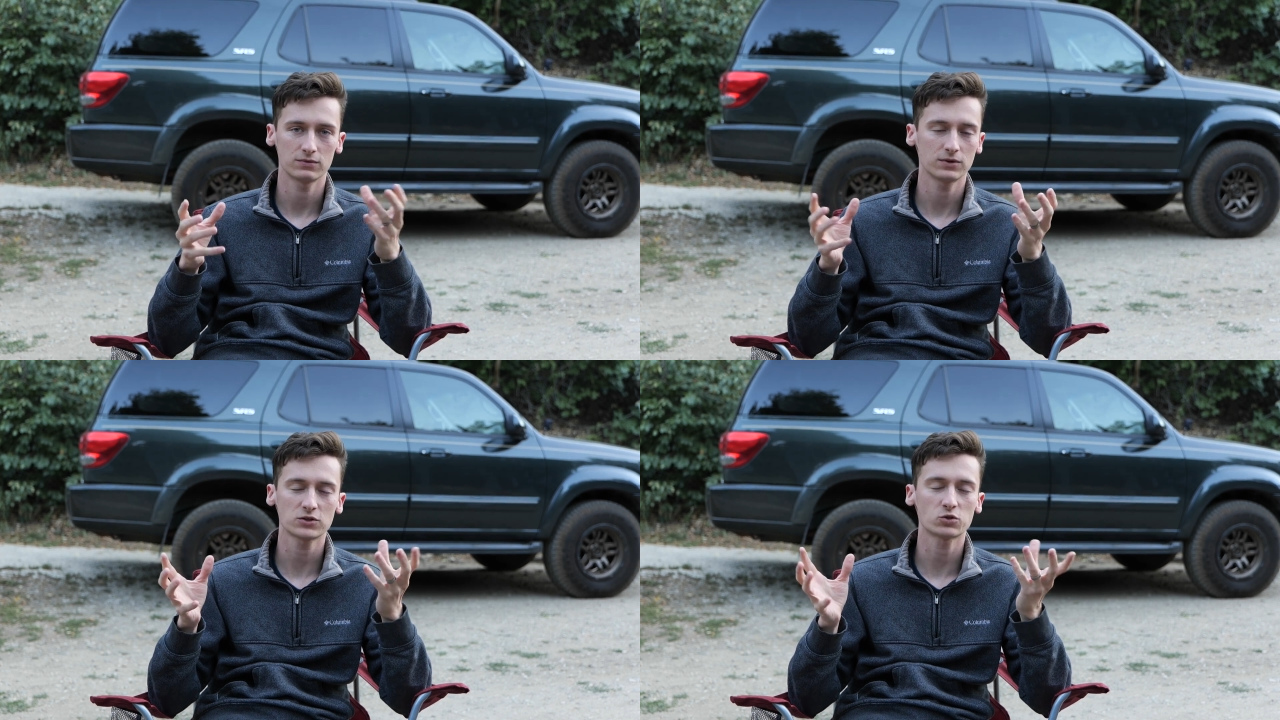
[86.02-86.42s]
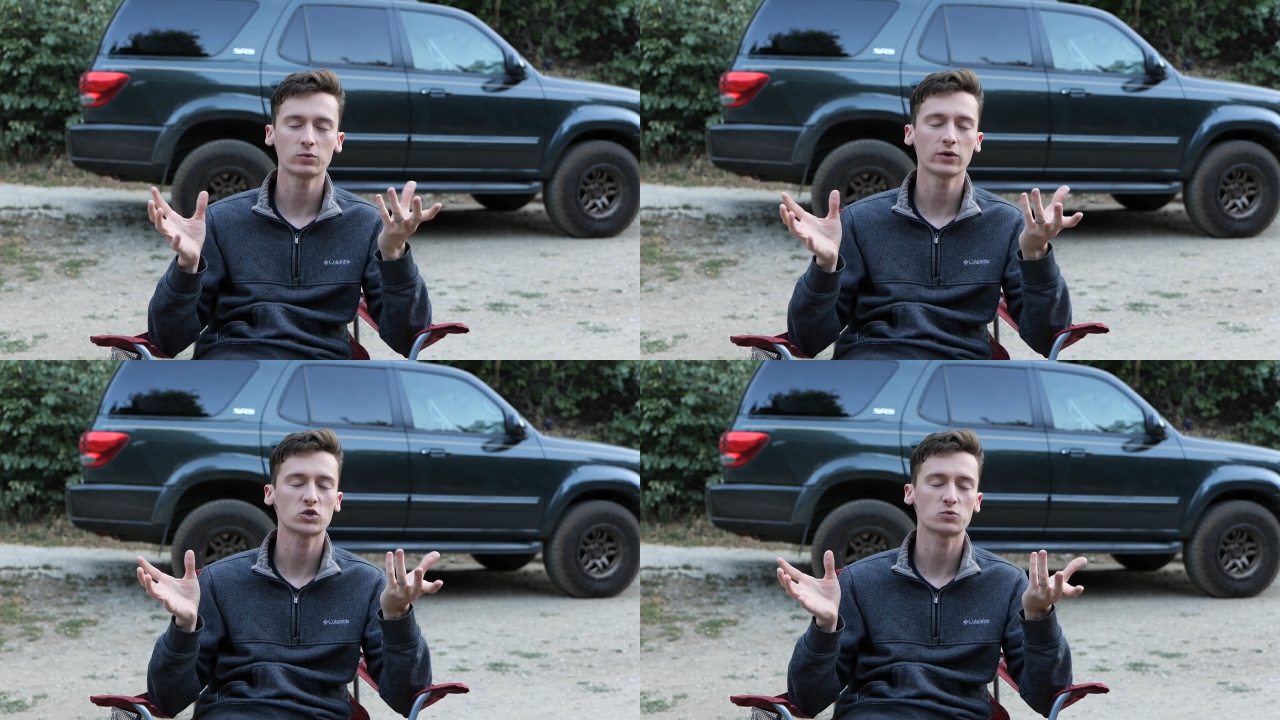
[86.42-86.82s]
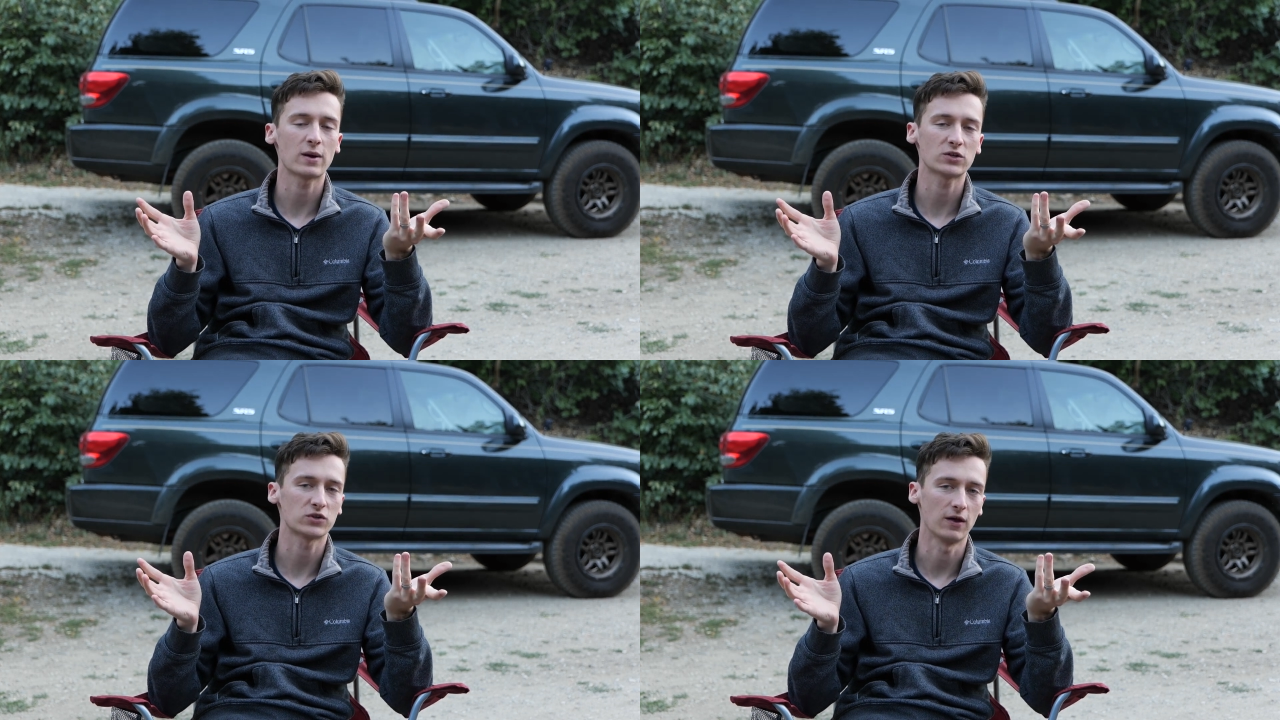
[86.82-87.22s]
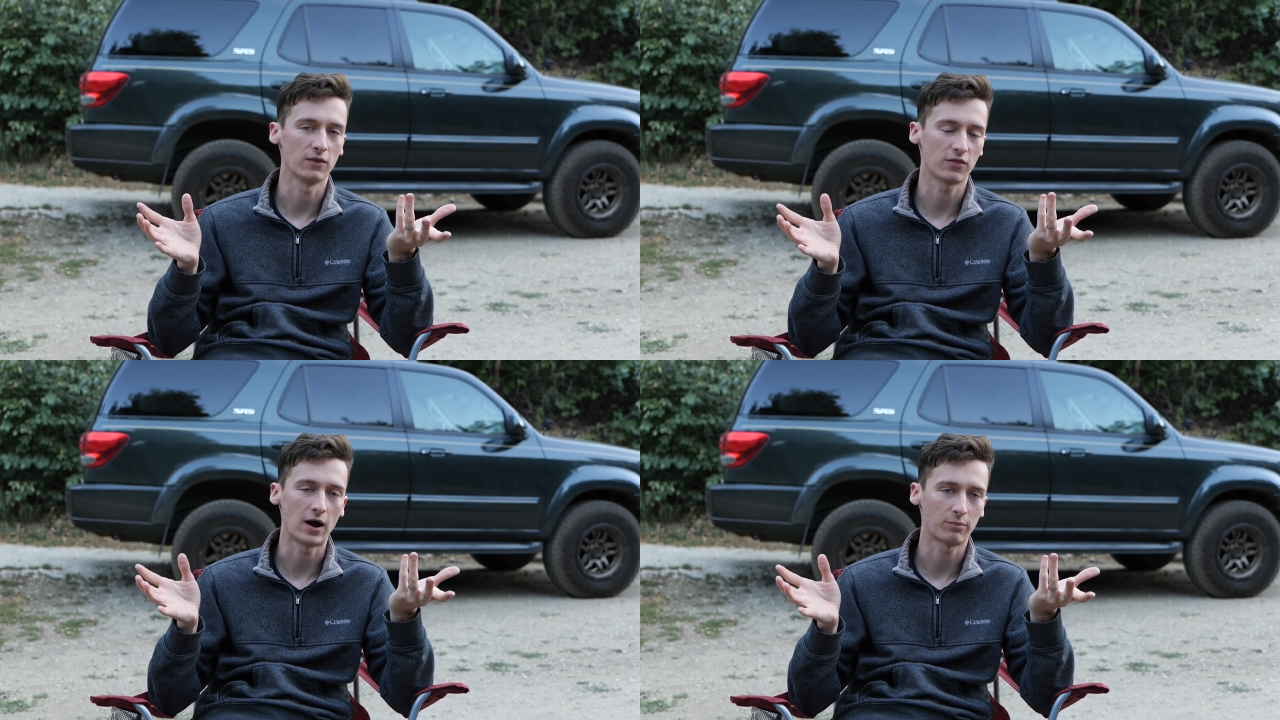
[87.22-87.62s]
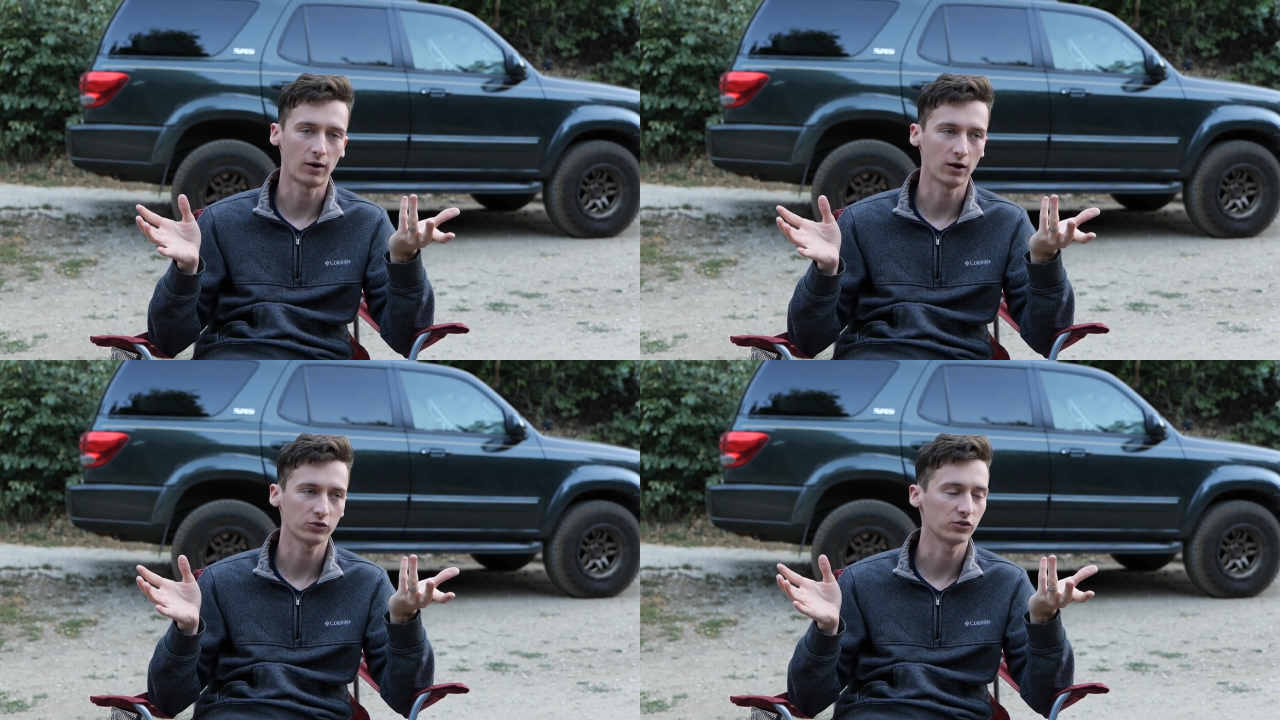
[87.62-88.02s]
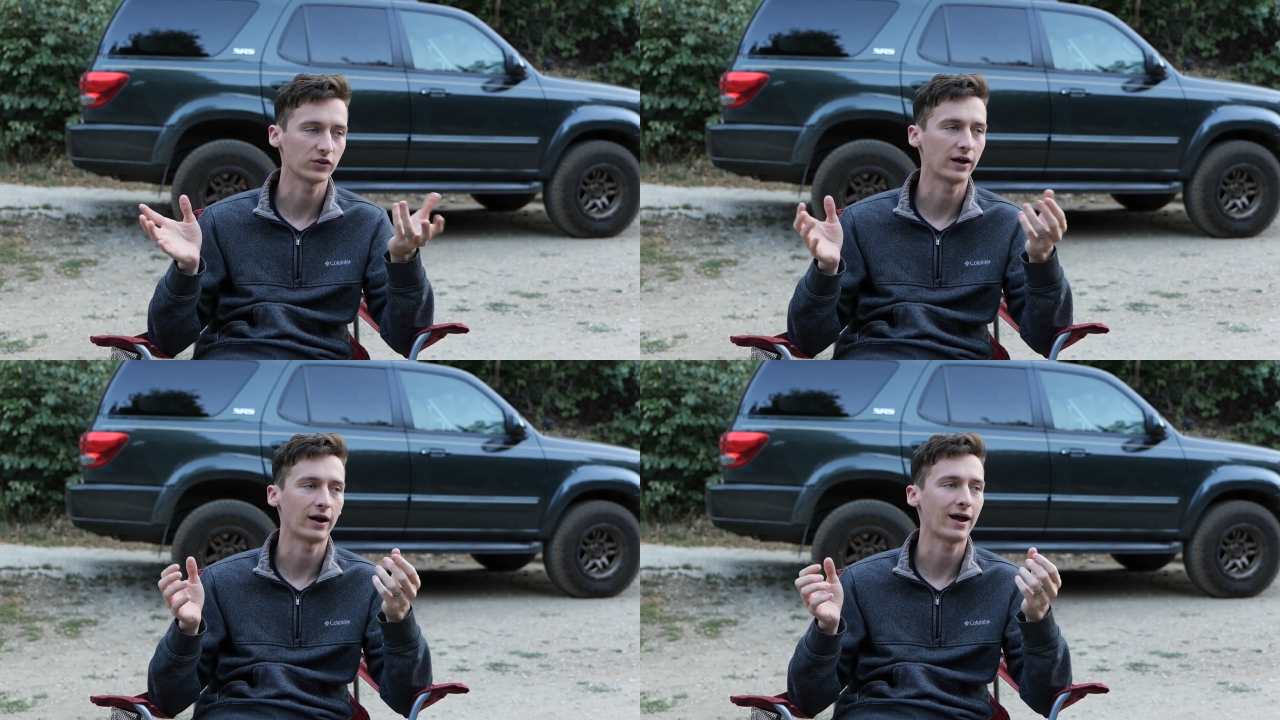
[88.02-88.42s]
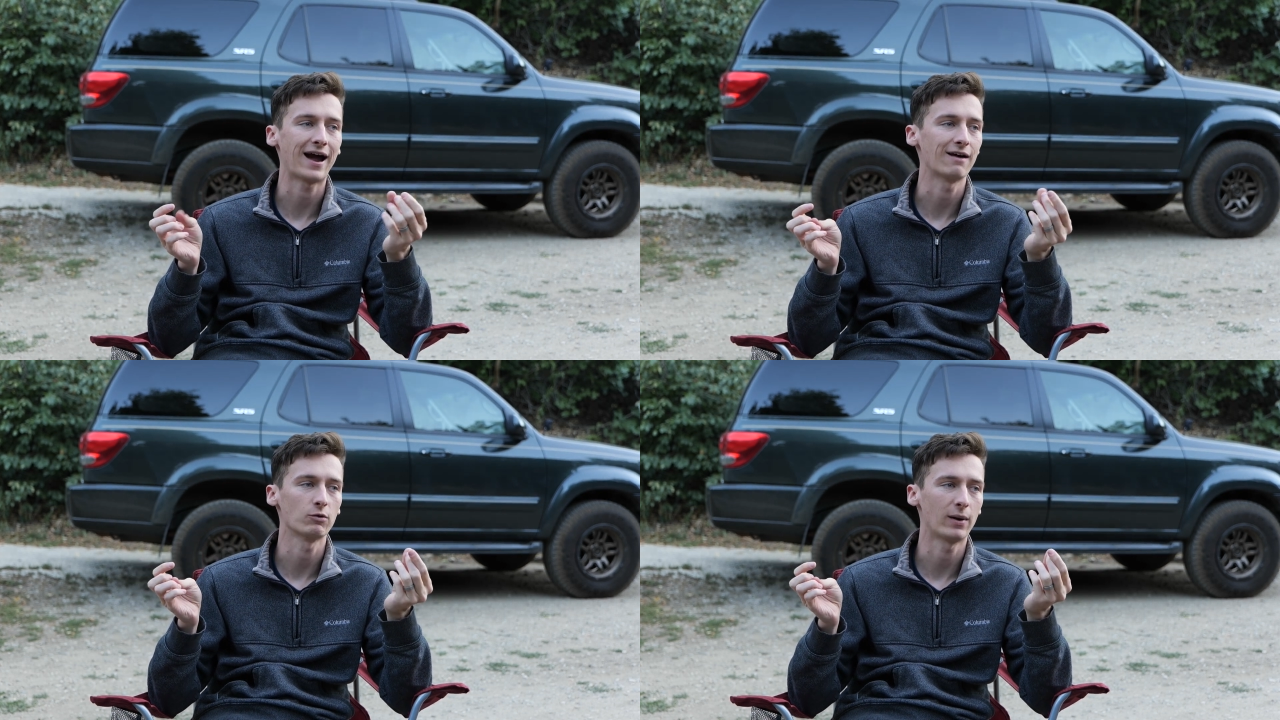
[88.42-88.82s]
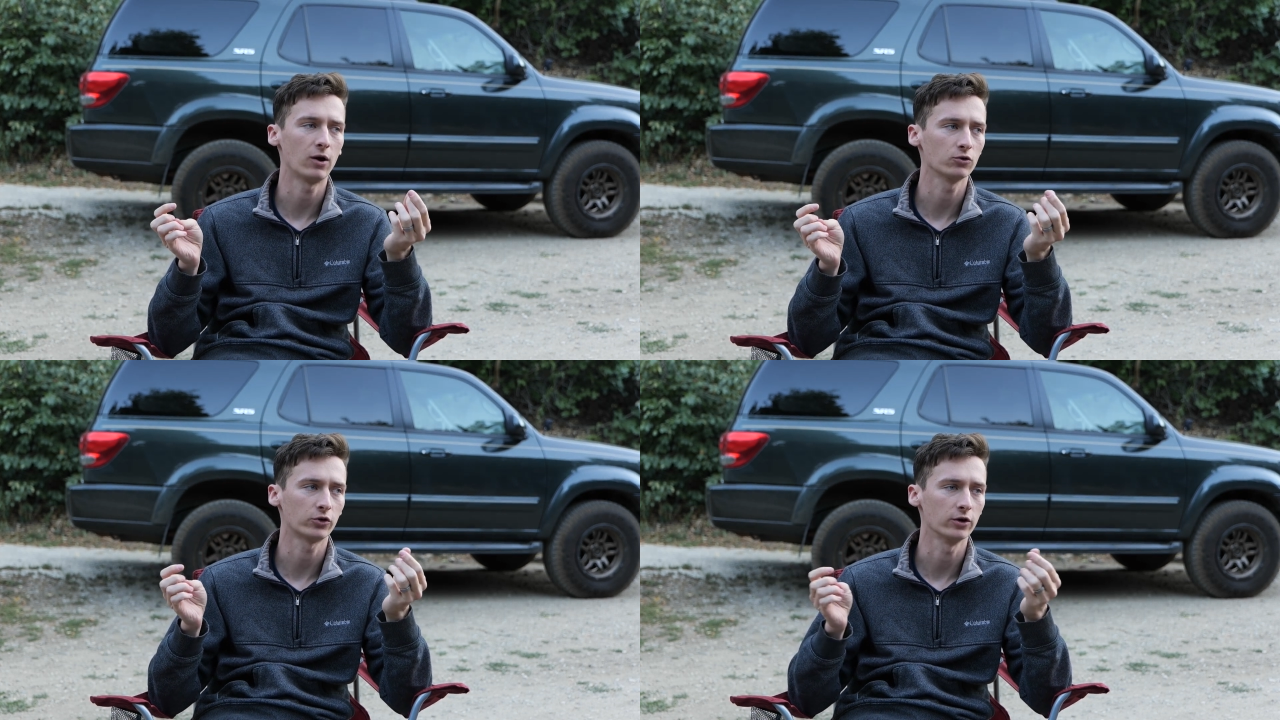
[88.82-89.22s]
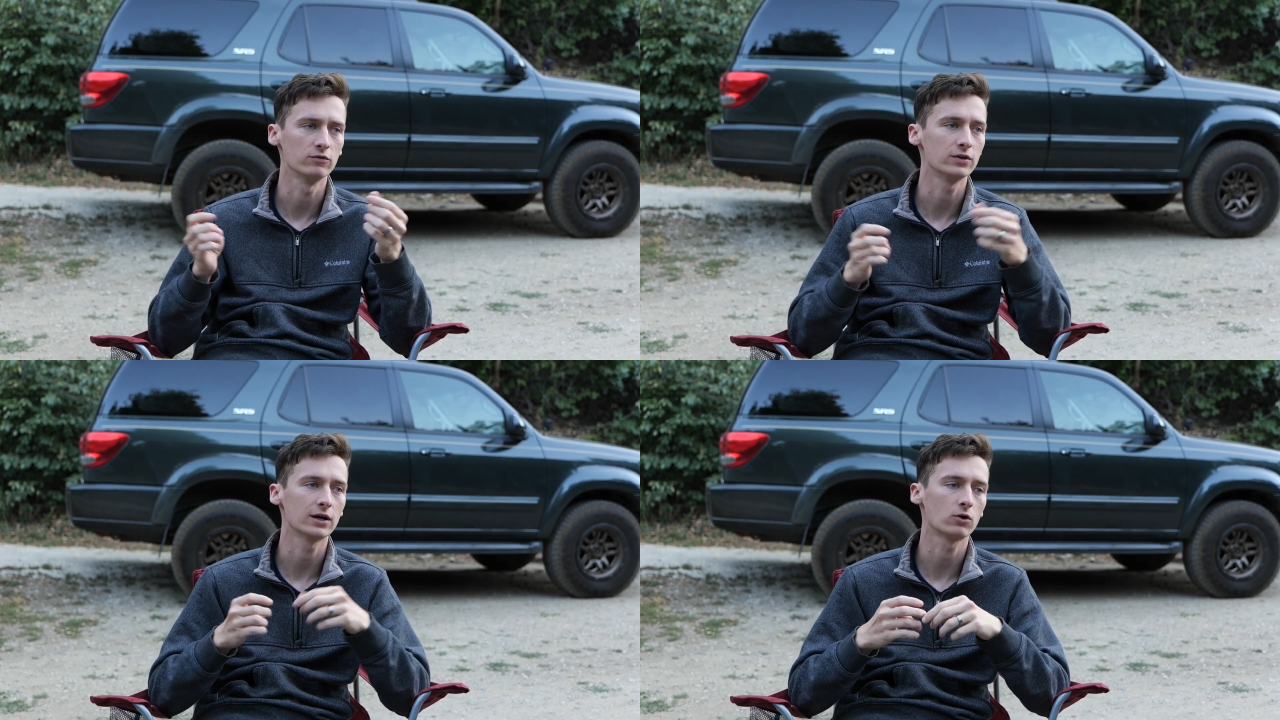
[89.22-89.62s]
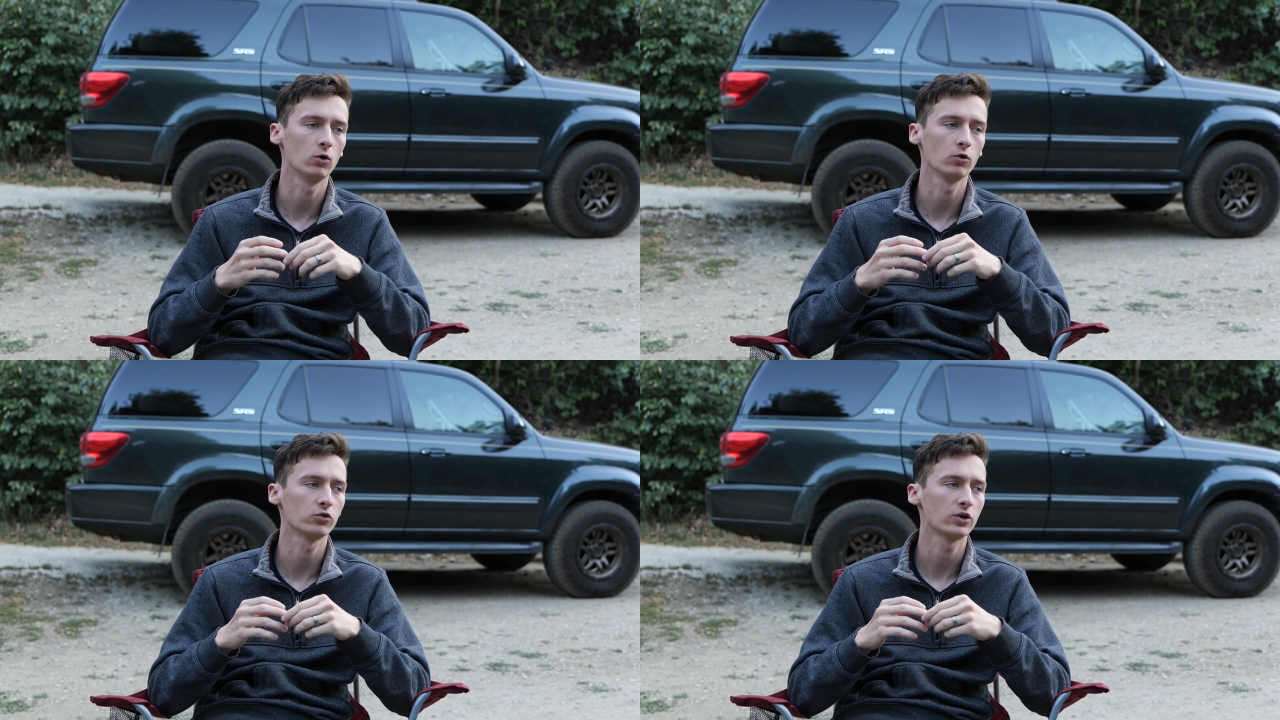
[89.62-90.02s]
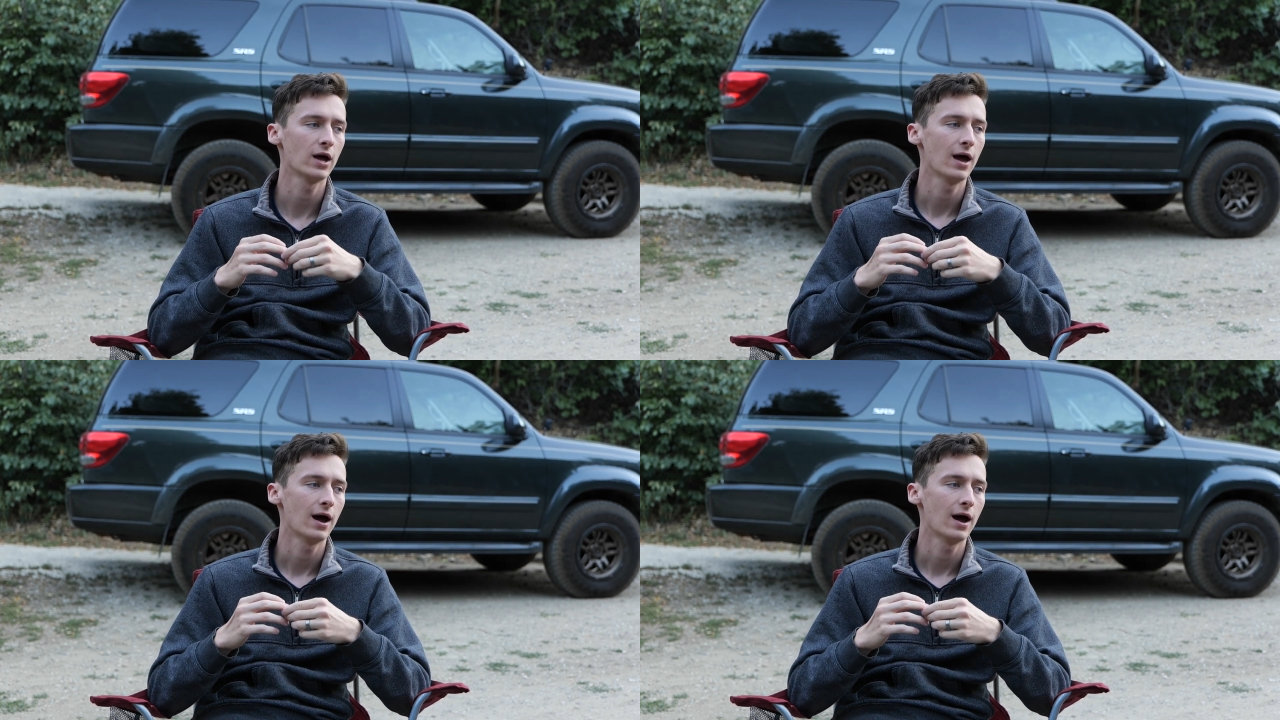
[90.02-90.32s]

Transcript: this is really just based on the thought process that I have about certain vehicles.